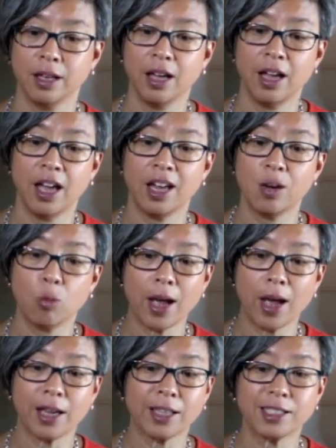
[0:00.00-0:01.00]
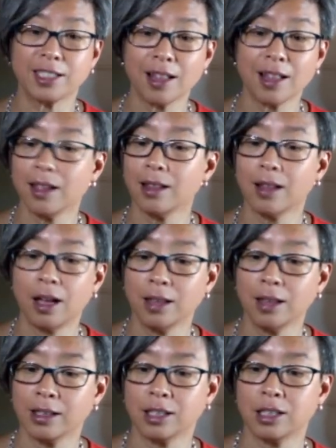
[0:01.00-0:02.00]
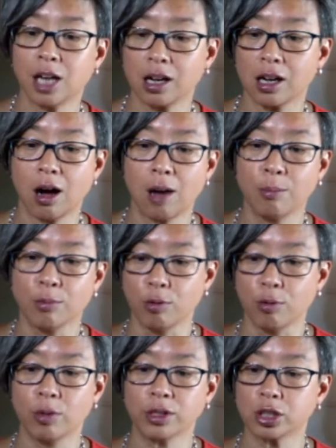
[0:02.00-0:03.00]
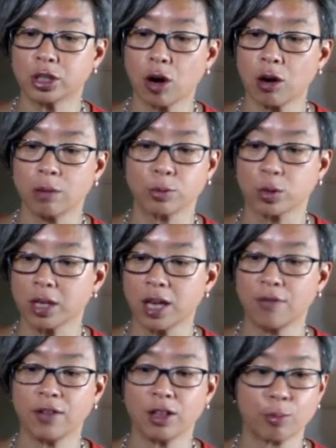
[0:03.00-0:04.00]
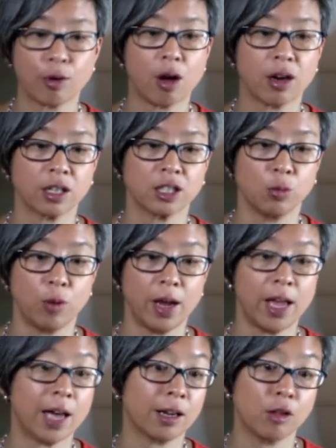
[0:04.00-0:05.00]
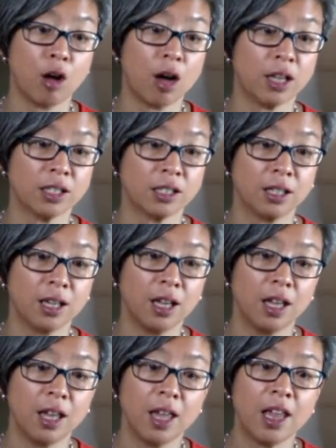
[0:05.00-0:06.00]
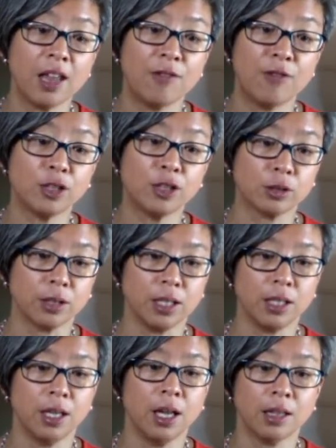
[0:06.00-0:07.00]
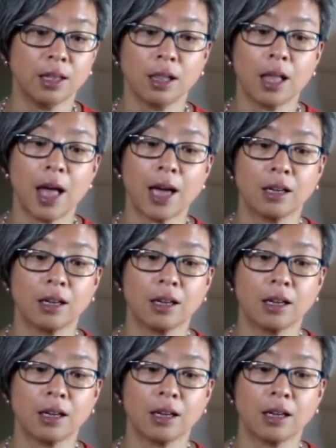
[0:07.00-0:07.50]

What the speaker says: In a way, it's not unlike the dot-com boom when startups were giving their products away at a loss. Eventually, the lack